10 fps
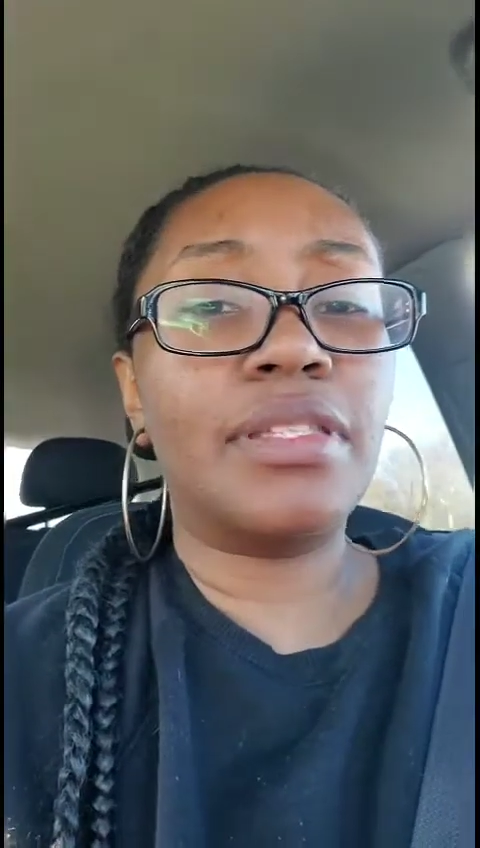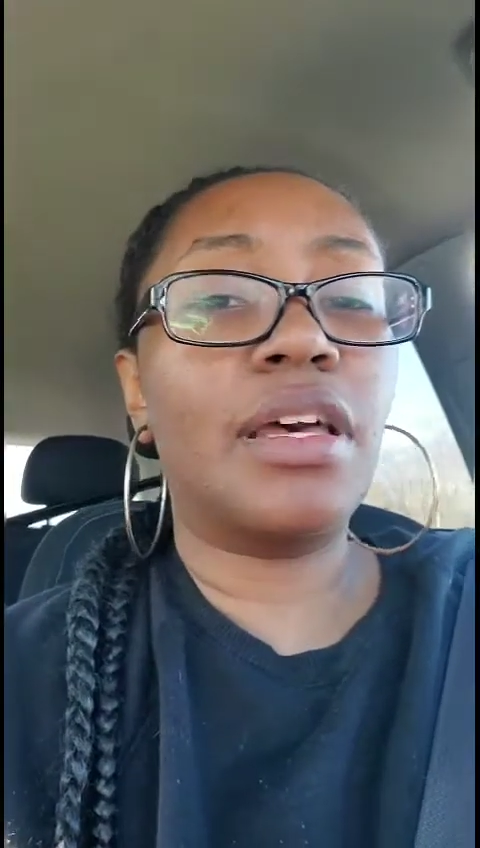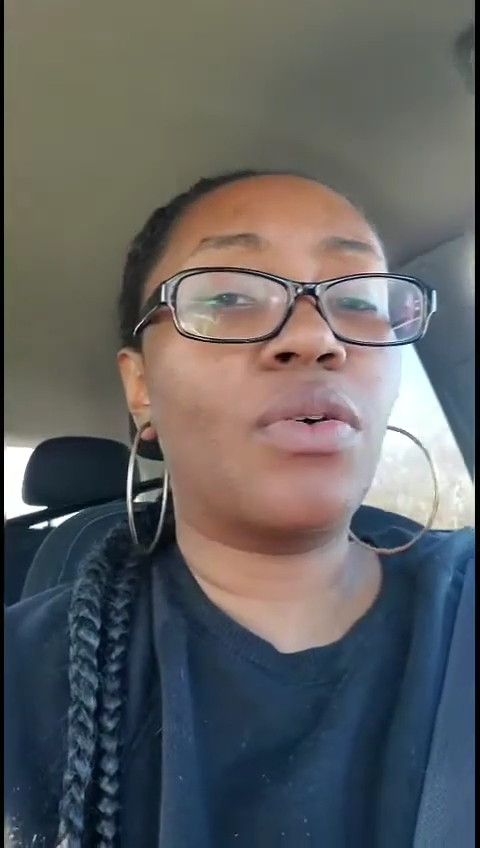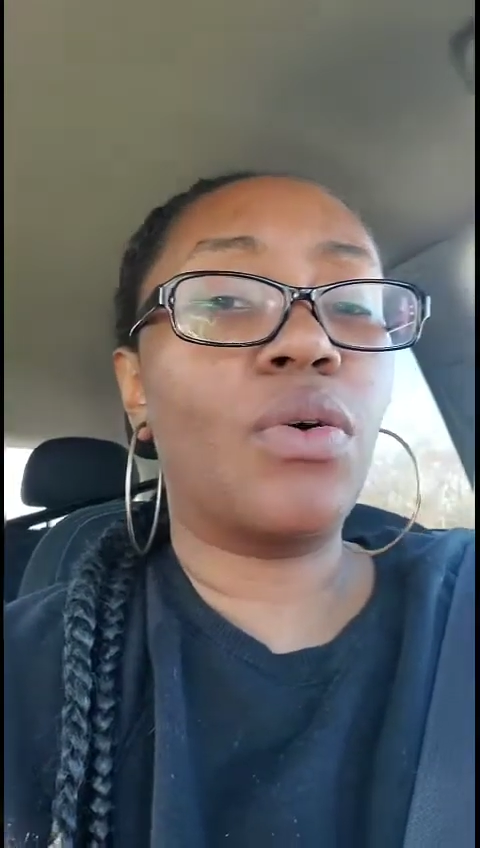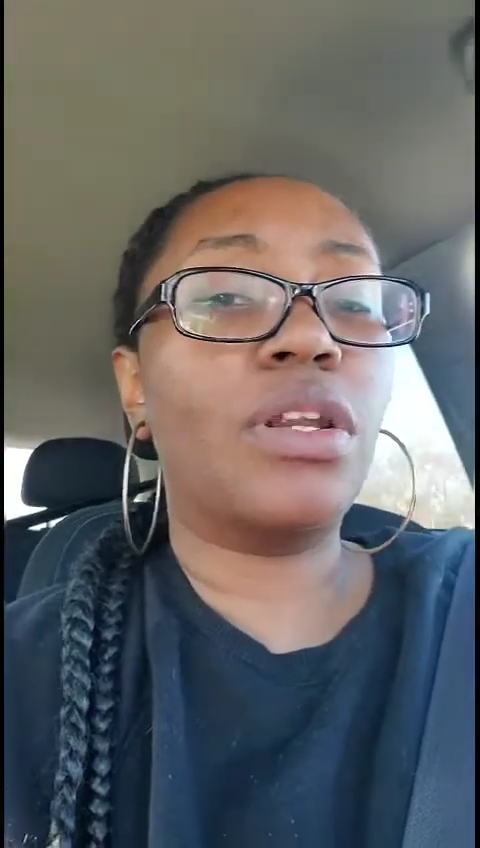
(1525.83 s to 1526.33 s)

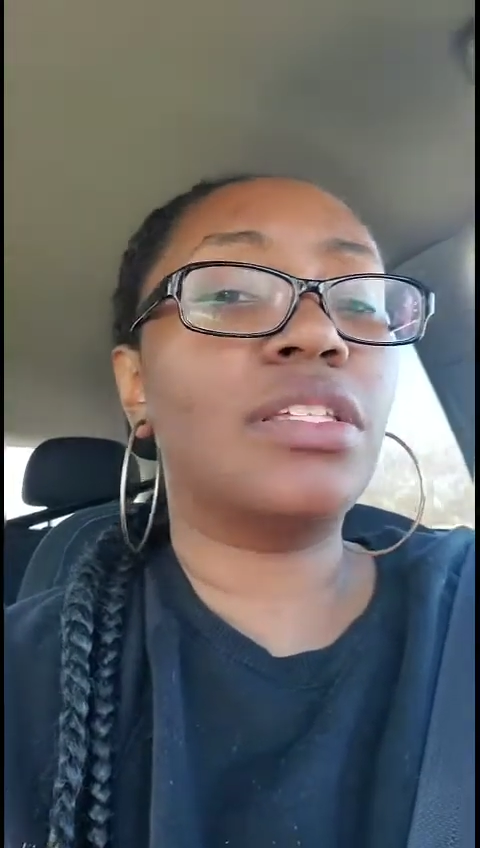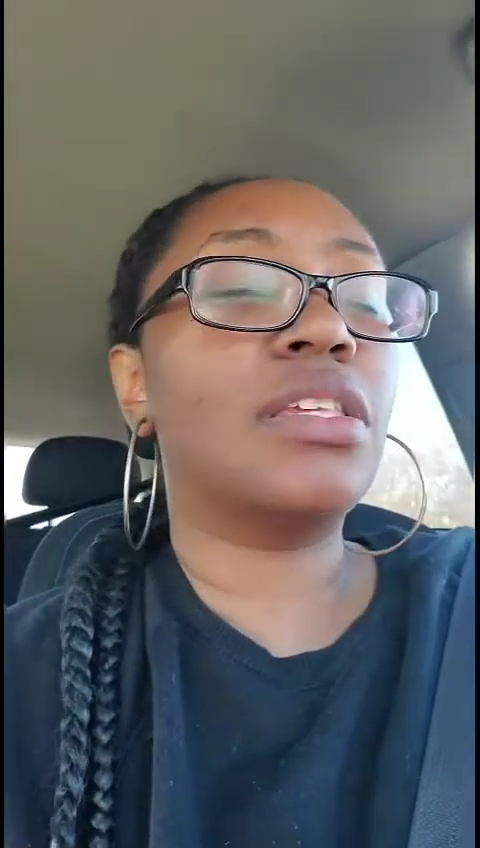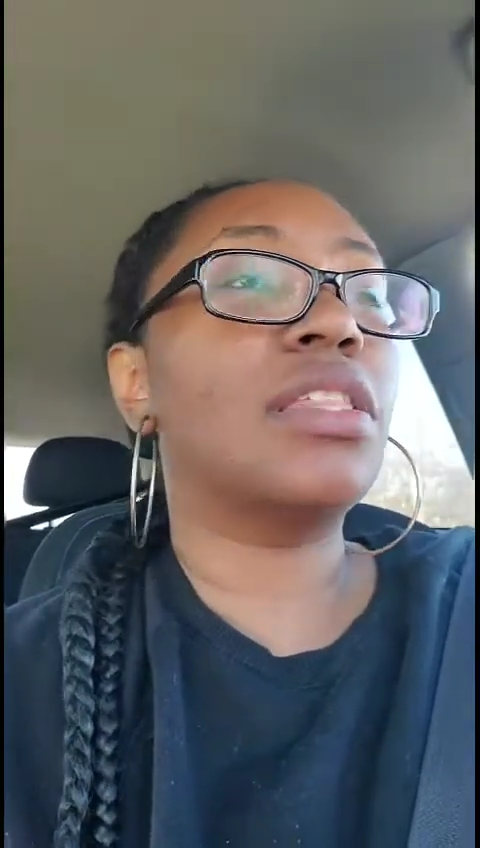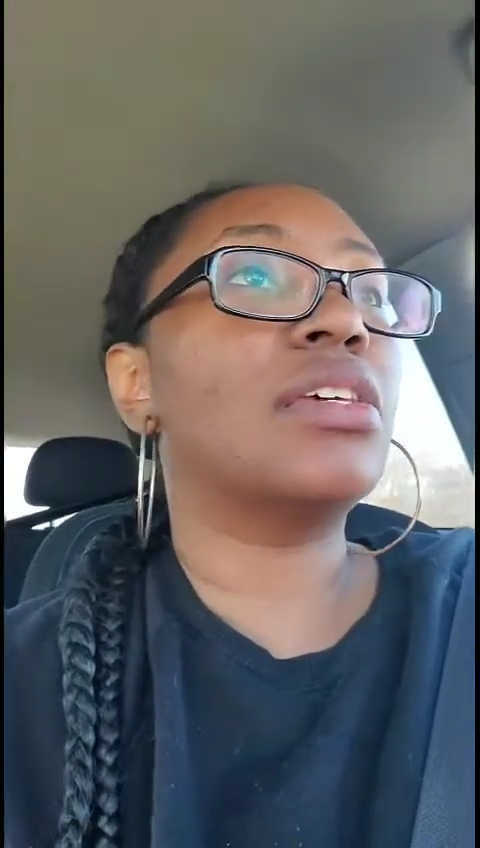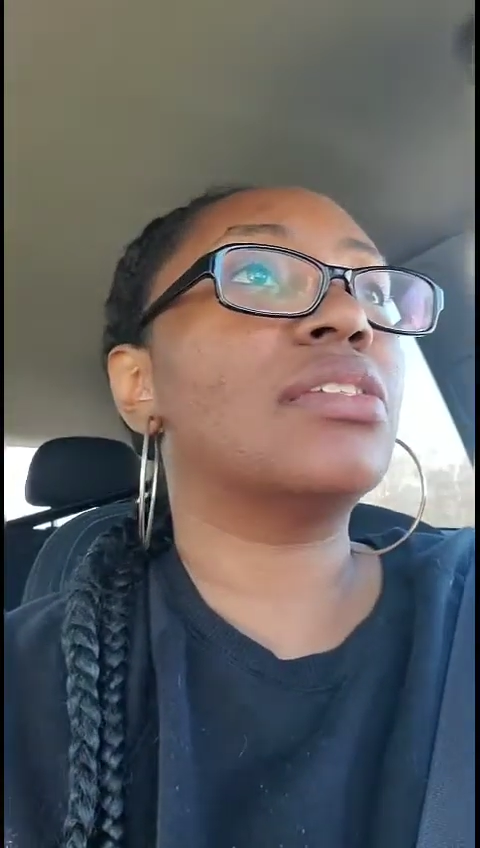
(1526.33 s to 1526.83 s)
according
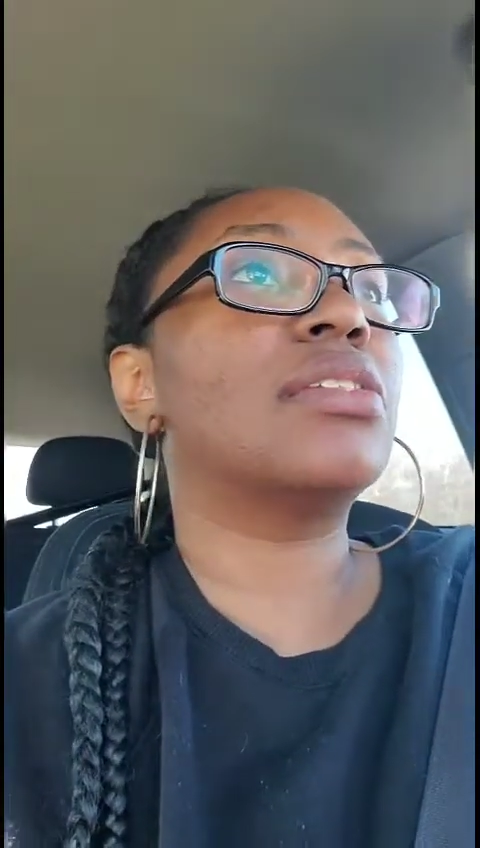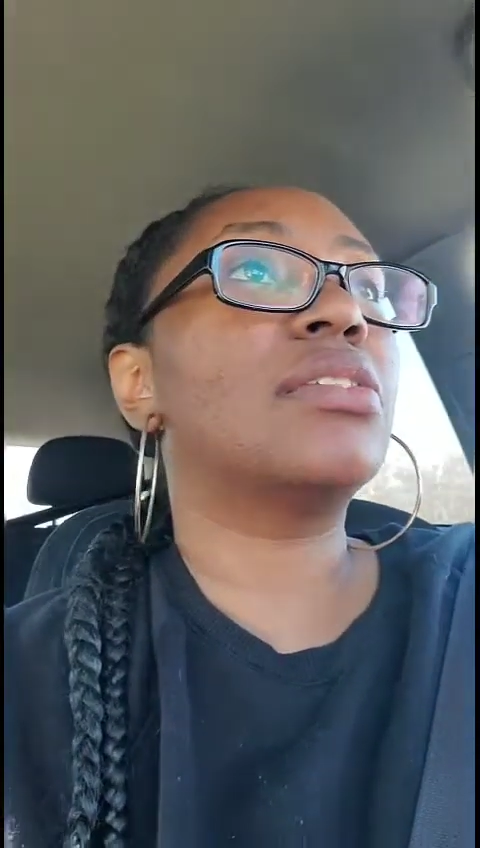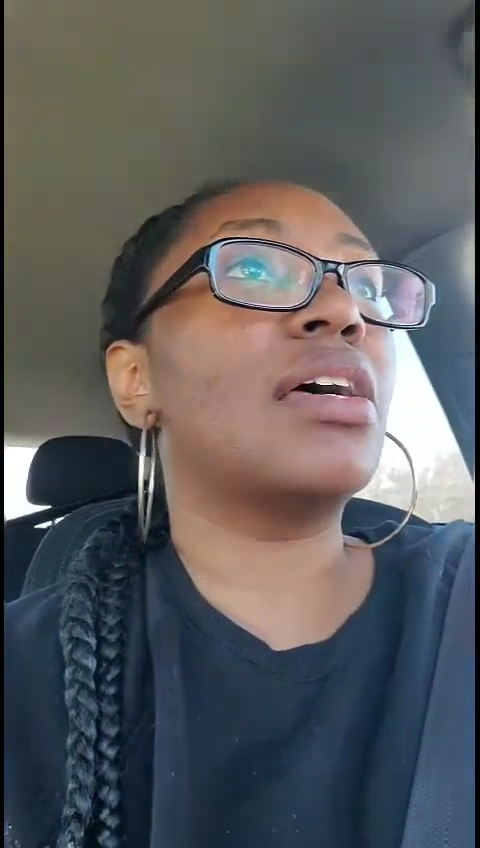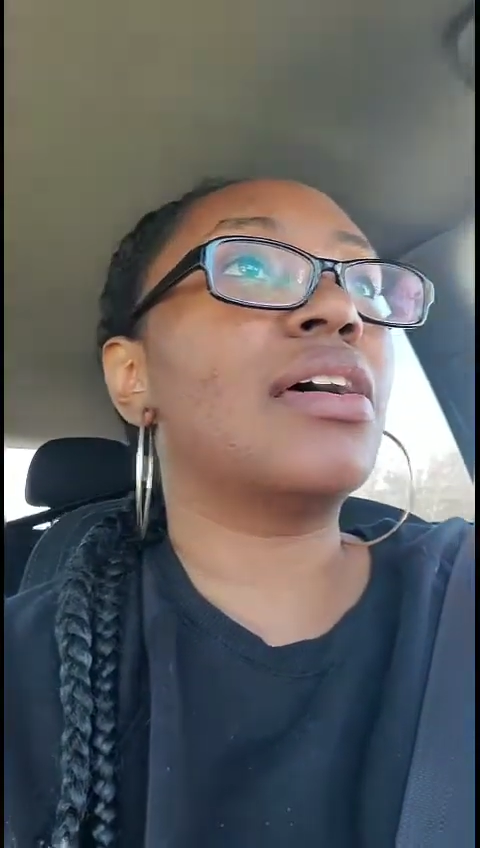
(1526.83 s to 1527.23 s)
to this